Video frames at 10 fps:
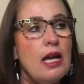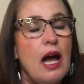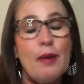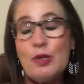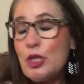
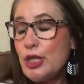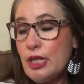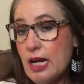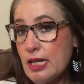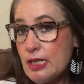I'm sure you
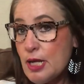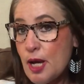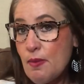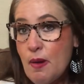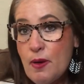guys know
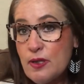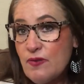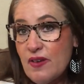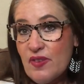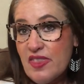my most
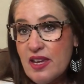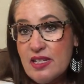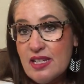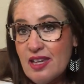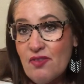favorite thing to
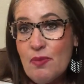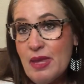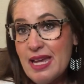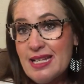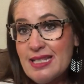get from the
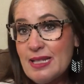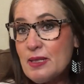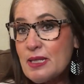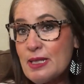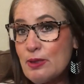edit sales
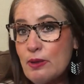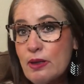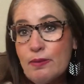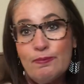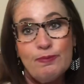is
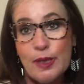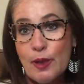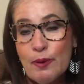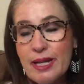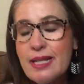their
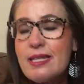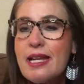earrings.